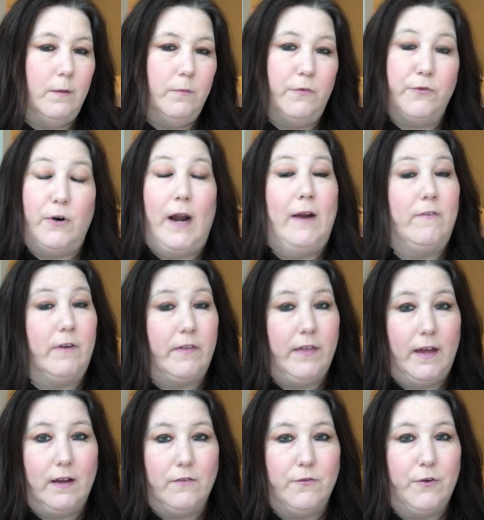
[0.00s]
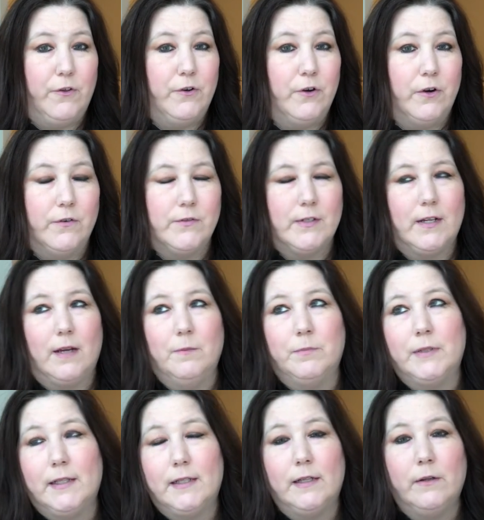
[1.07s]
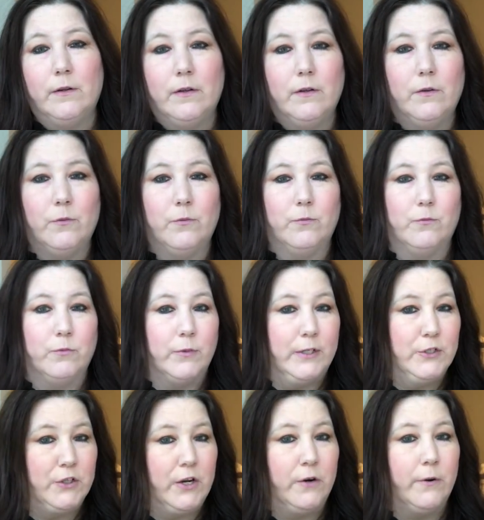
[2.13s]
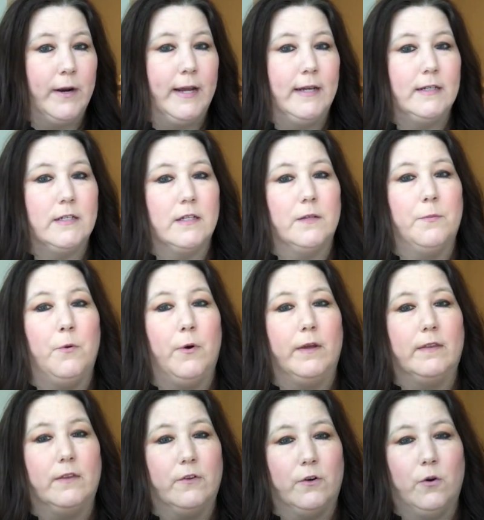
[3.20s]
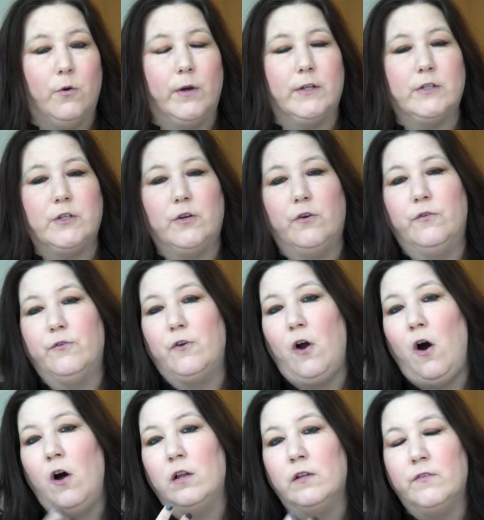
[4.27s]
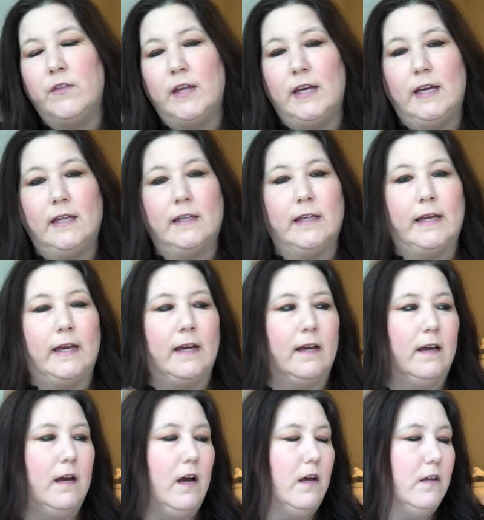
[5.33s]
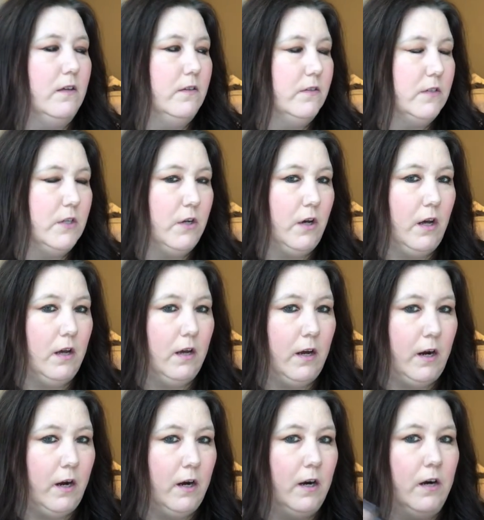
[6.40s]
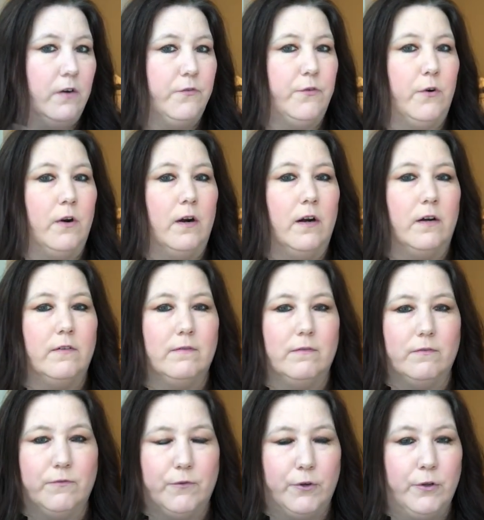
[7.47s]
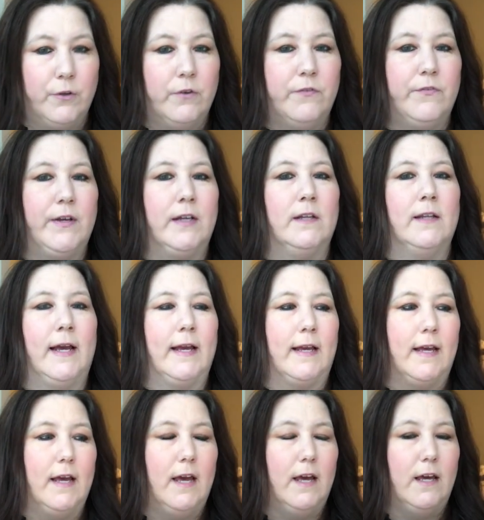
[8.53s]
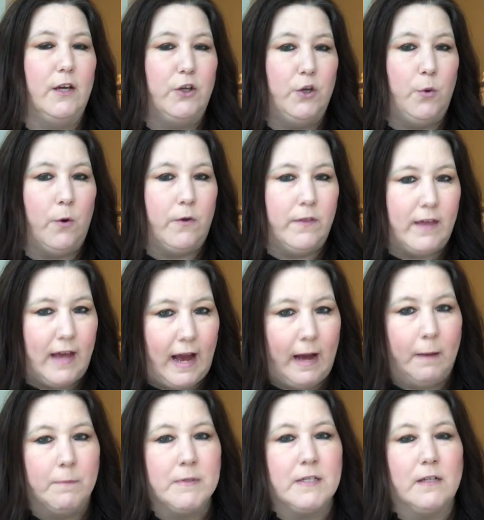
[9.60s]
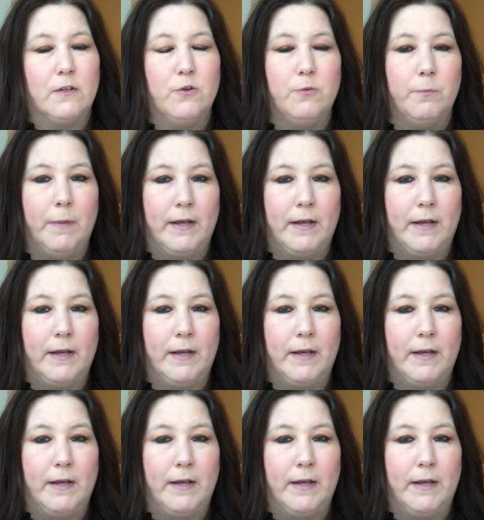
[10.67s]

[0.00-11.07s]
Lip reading: for everything, for the nerves to completely regenerate to the point that they're going to, for all of the healing to occur, for you to feel like you are the absolute